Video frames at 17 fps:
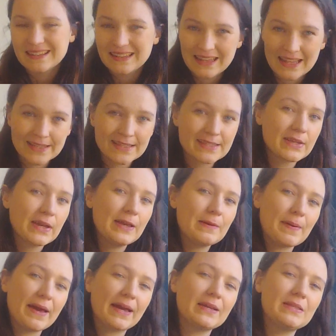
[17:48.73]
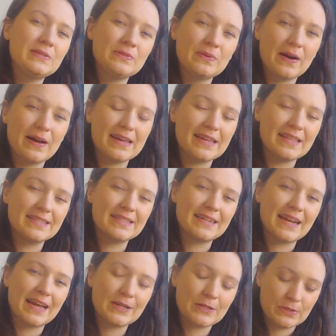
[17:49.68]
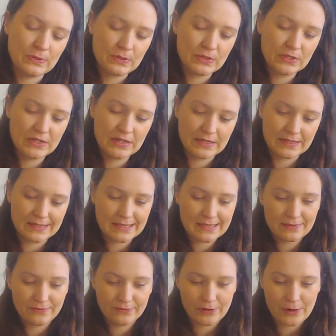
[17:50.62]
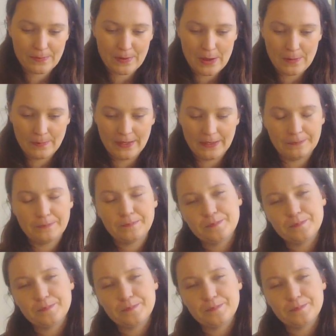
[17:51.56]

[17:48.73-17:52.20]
Let's go back to our international students for a moment.